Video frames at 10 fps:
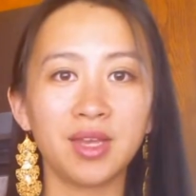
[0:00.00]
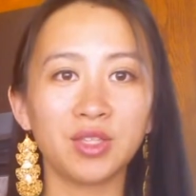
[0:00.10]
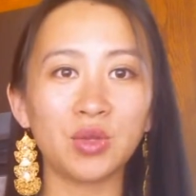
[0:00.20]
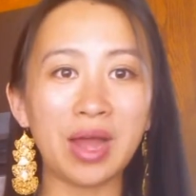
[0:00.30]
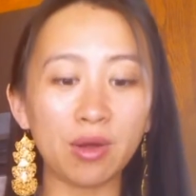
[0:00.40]

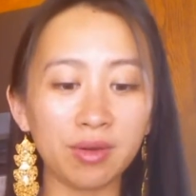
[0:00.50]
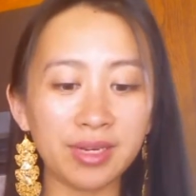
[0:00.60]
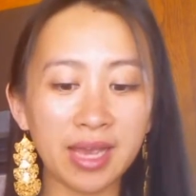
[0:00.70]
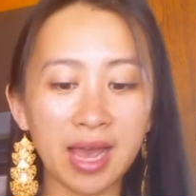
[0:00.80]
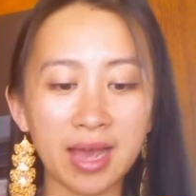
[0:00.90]
So I
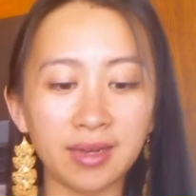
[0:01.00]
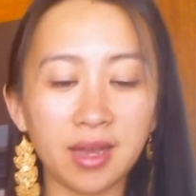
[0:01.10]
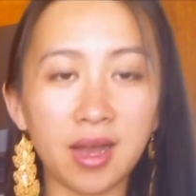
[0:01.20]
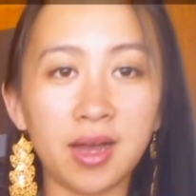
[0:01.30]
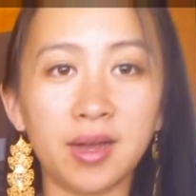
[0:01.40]
already had
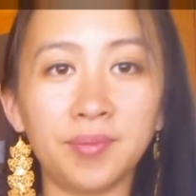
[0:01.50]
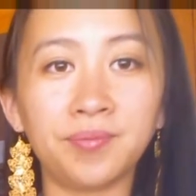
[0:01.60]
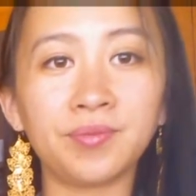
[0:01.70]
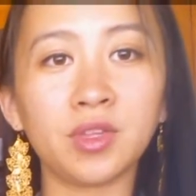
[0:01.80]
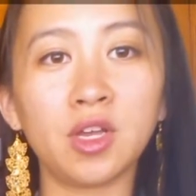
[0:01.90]

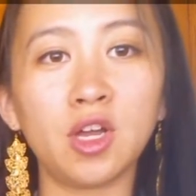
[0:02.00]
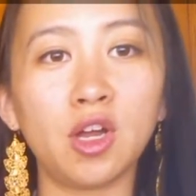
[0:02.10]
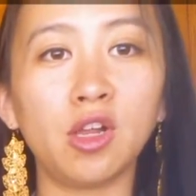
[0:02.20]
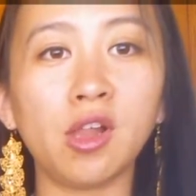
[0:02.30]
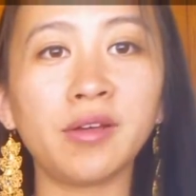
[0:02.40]

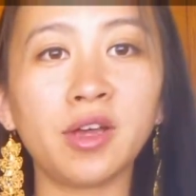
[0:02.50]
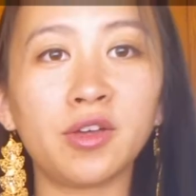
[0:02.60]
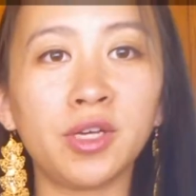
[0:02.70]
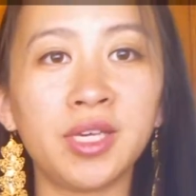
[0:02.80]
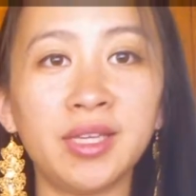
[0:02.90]
a log of
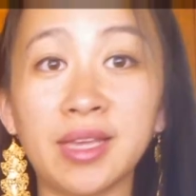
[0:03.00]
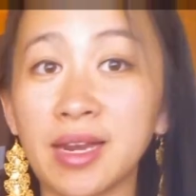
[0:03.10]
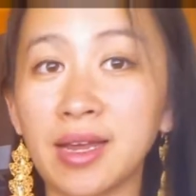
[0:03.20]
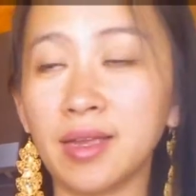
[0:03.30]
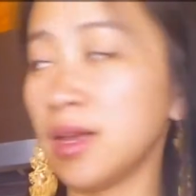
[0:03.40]
cookie that
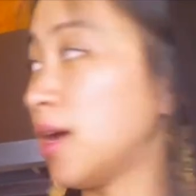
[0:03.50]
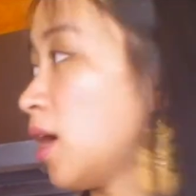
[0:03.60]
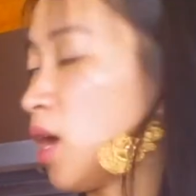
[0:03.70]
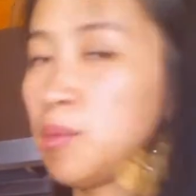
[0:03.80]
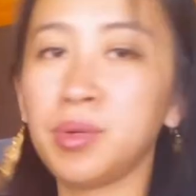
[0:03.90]
I
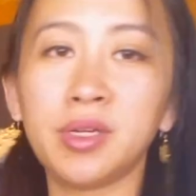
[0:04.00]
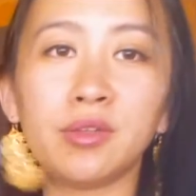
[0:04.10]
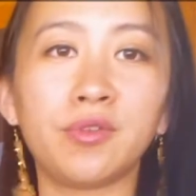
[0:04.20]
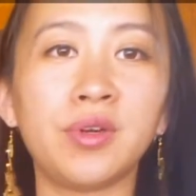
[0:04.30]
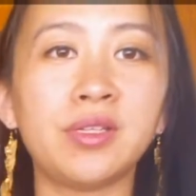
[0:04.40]
put in
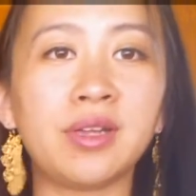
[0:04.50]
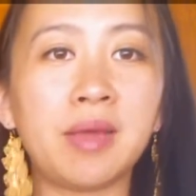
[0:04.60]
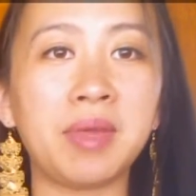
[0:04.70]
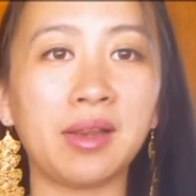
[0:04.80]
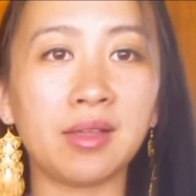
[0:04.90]
the freezer that
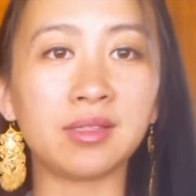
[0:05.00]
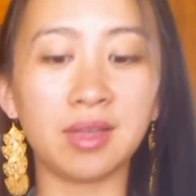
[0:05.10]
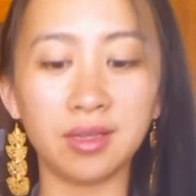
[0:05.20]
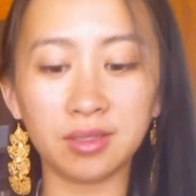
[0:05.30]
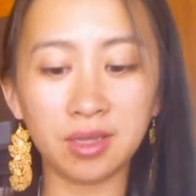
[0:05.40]
I made last
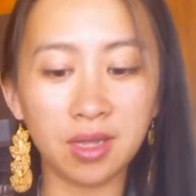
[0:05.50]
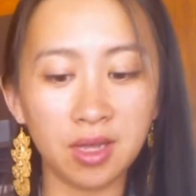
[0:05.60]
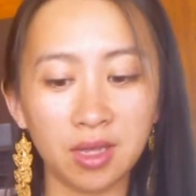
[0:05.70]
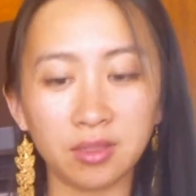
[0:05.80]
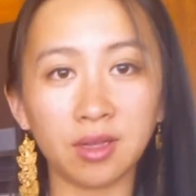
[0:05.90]
night.
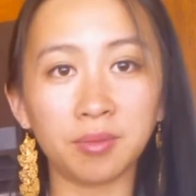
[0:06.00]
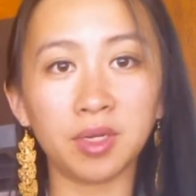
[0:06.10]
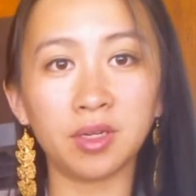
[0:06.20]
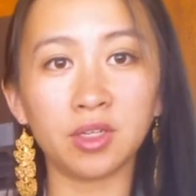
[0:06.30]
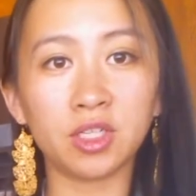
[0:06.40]
So I'm
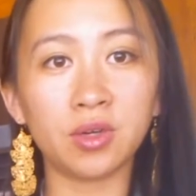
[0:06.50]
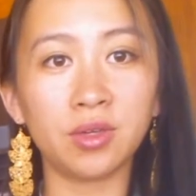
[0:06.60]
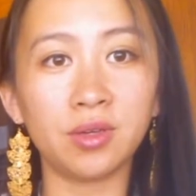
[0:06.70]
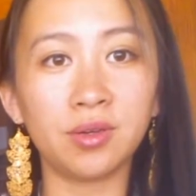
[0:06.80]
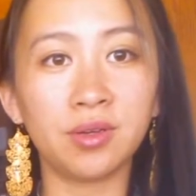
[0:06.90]
gonna show
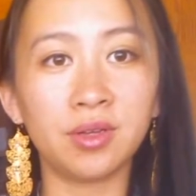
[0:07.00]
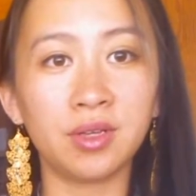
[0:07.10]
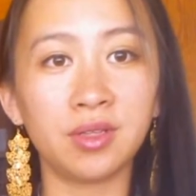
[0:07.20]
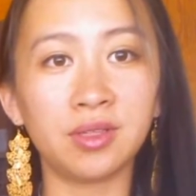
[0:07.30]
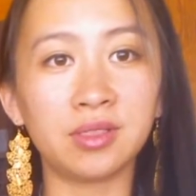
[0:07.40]
you.
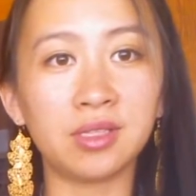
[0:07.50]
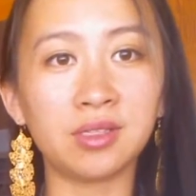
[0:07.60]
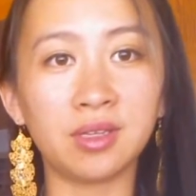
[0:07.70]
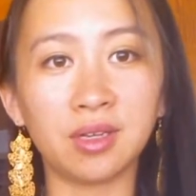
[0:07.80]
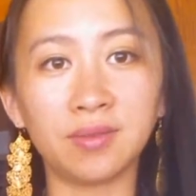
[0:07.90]
This
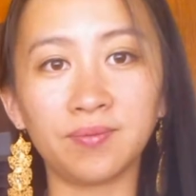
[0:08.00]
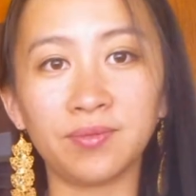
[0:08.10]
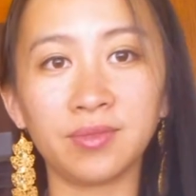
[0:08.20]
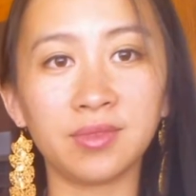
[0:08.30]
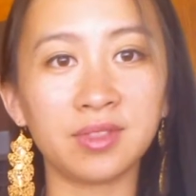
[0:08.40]
is the
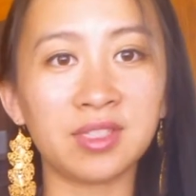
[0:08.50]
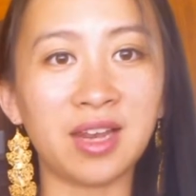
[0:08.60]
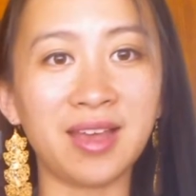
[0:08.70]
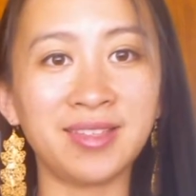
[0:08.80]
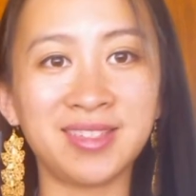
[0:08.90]

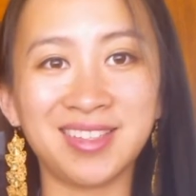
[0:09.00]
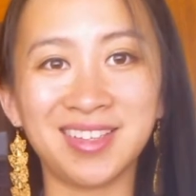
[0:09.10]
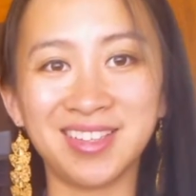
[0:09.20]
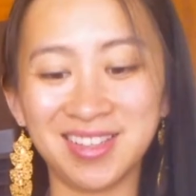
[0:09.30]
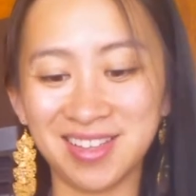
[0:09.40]
sliced